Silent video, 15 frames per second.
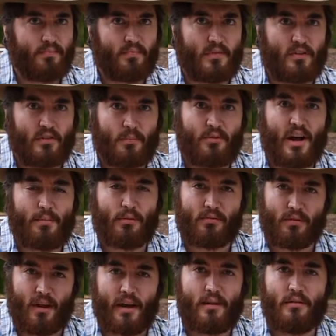some type
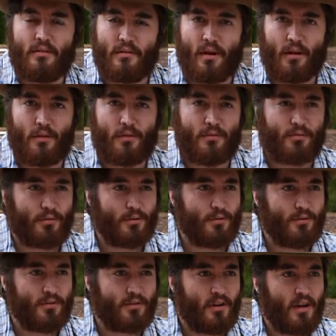of light colored
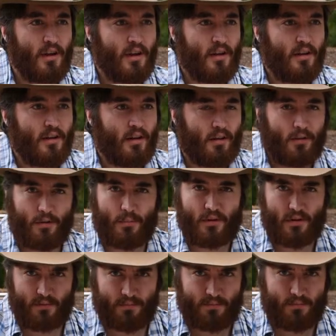fruits, a little
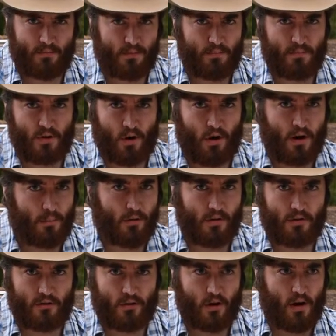bit of
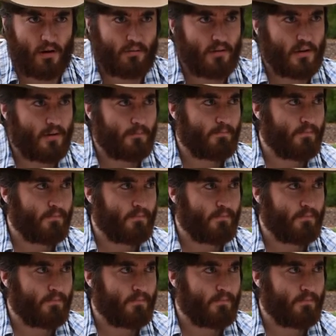caramel and toffee.